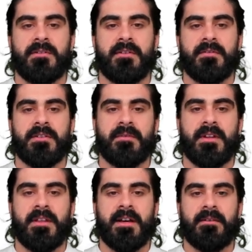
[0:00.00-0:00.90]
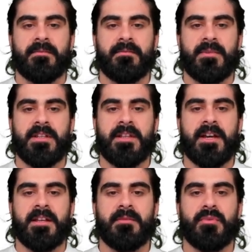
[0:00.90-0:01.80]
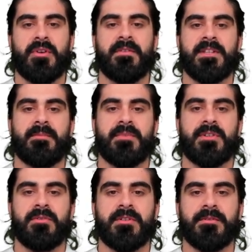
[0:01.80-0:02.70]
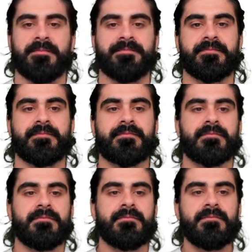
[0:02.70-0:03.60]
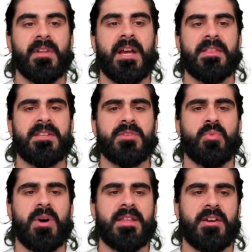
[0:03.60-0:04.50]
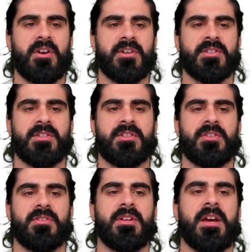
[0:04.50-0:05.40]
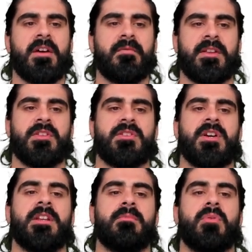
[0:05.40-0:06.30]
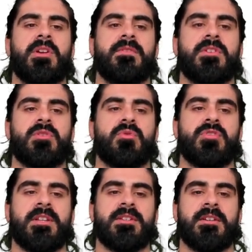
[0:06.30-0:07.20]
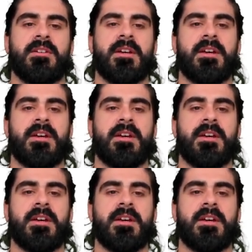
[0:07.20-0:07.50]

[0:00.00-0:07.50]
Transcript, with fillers: So if something like that, we did that in the previous episode. And this is why they asked us to find the turning point of this quadratic.